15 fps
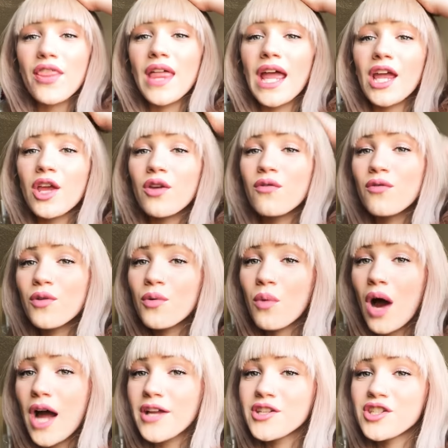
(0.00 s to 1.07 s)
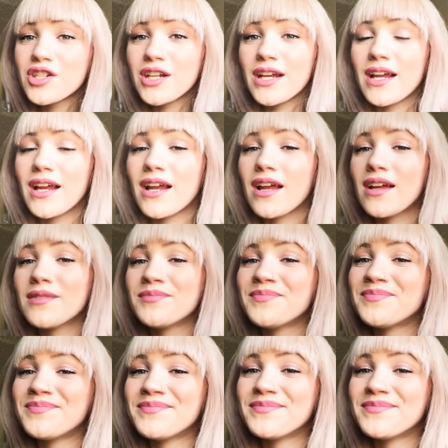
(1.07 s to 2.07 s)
Thank you for watching.